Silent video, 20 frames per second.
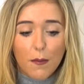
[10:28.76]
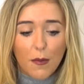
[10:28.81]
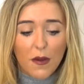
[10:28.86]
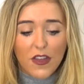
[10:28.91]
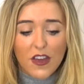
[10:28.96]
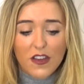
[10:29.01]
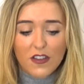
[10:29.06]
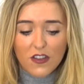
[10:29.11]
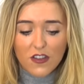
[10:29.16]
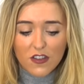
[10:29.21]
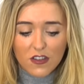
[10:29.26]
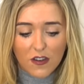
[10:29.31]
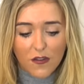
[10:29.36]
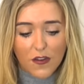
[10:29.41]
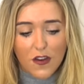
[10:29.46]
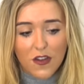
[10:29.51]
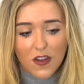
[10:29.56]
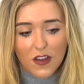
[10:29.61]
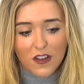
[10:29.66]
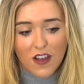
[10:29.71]
But these are just a
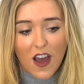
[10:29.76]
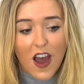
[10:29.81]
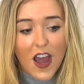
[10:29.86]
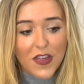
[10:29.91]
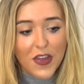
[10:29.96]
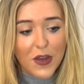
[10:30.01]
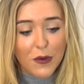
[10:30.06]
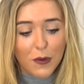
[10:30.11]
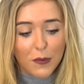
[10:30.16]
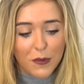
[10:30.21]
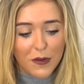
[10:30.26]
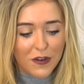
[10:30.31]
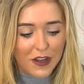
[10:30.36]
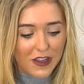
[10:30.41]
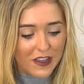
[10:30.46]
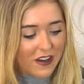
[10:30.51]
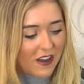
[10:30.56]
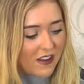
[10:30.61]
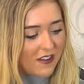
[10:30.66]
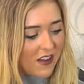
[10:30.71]
few things I think will be
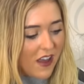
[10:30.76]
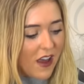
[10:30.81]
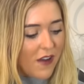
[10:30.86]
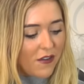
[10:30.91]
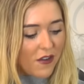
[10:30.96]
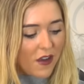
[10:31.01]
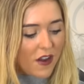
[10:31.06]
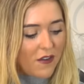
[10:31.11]
really nice gifts,